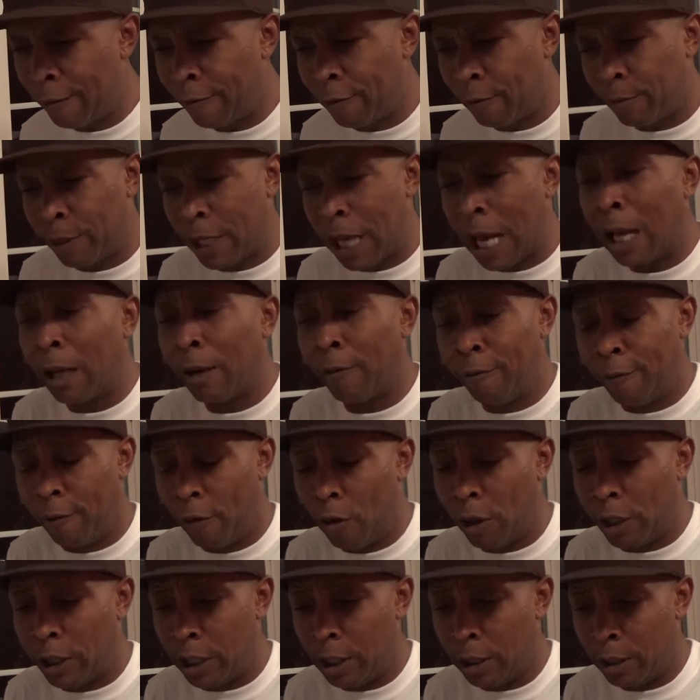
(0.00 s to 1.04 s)
from
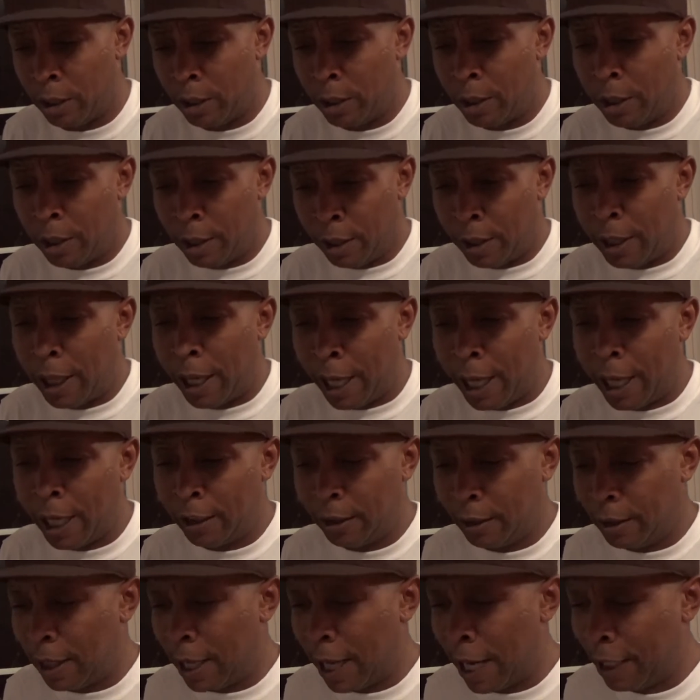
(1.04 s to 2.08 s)
California,
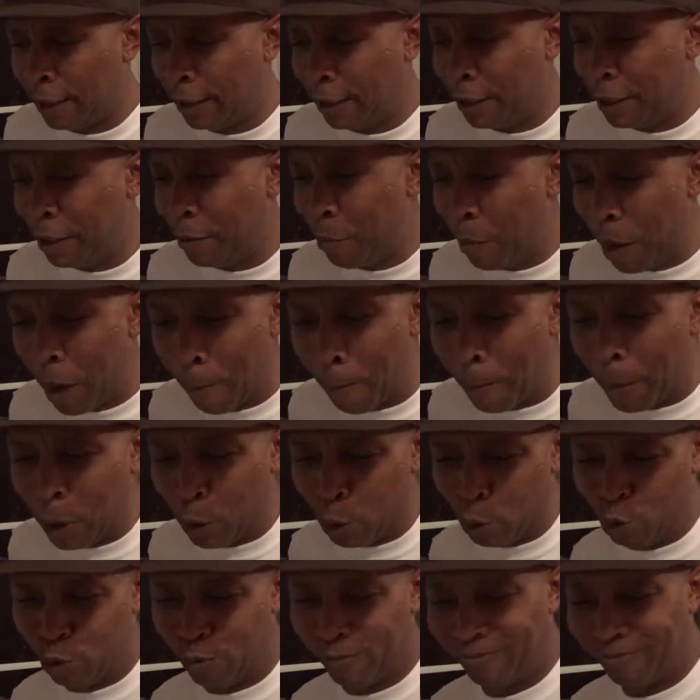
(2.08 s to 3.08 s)
Anthony Bimbo,